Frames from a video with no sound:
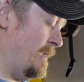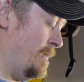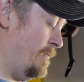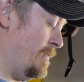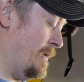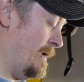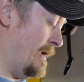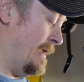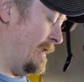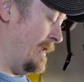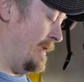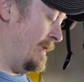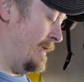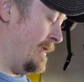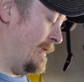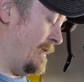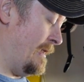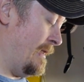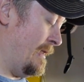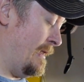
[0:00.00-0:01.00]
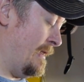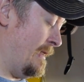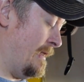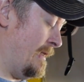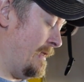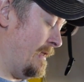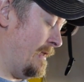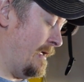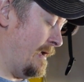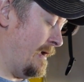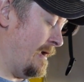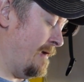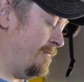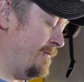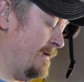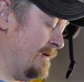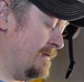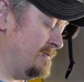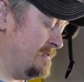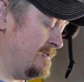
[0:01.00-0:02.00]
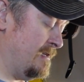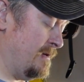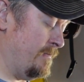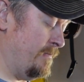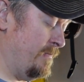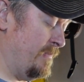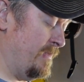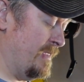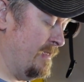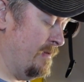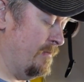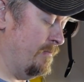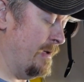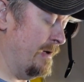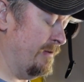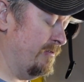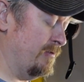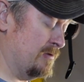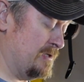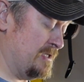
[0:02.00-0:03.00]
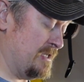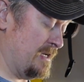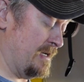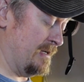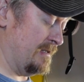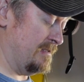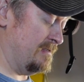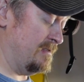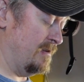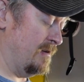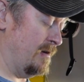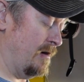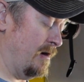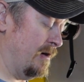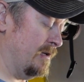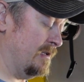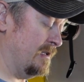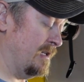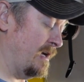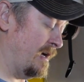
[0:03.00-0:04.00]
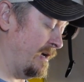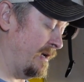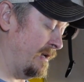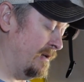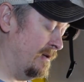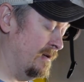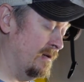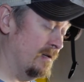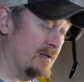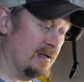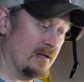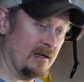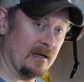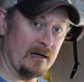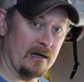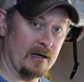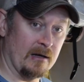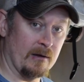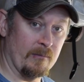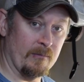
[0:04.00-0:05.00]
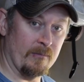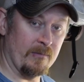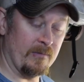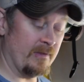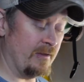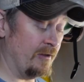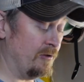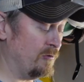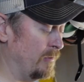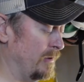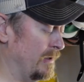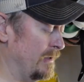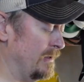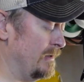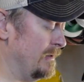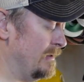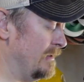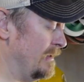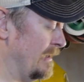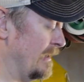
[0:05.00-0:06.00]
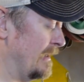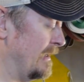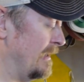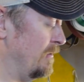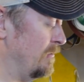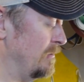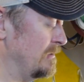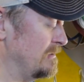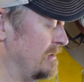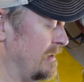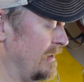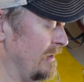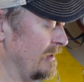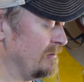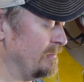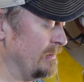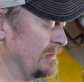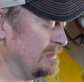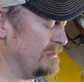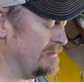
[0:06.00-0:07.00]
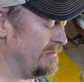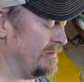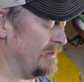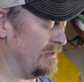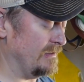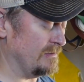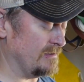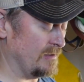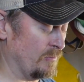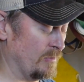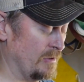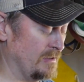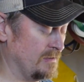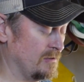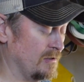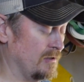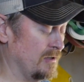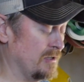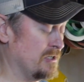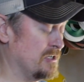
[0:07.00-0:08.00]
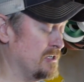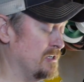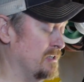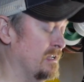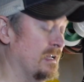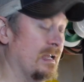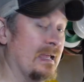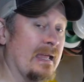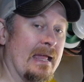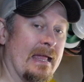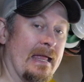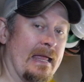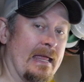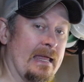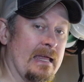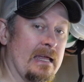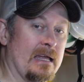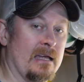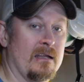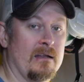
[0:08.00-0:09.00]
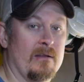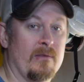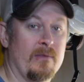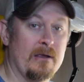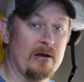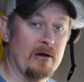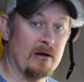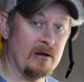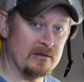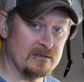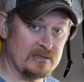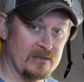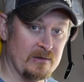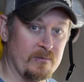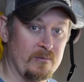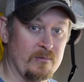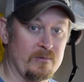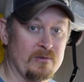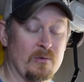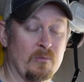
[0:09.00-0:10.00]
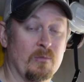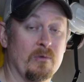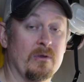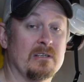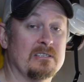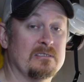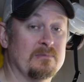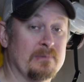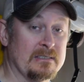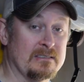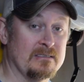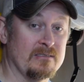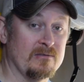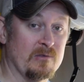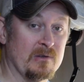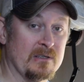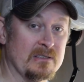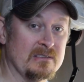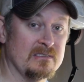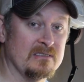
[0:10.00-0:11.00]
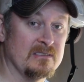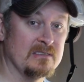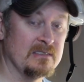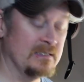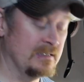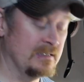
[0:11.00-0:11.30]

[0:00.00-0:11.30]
But I found some bevel jigs online. This one again was not expensive. I did some research, and there are some real expensive ones.